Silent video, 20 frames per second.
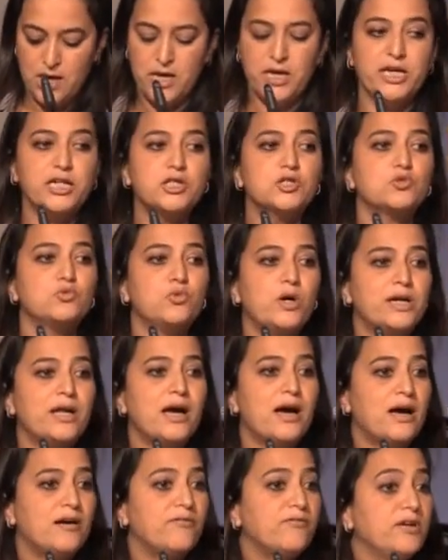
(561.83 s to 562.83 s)
each one
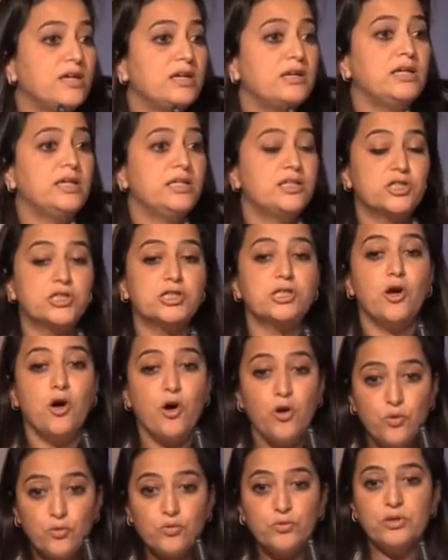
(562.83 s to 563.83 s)
having its
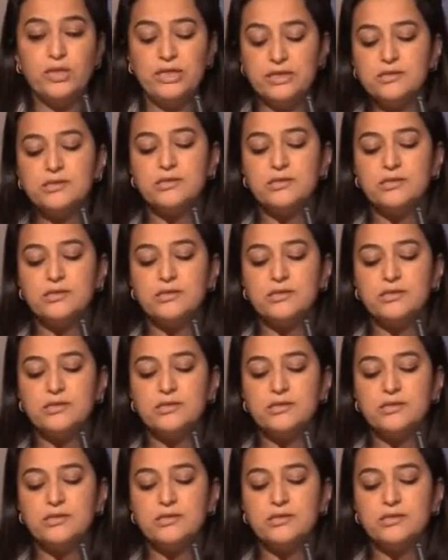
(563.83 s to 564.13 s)
own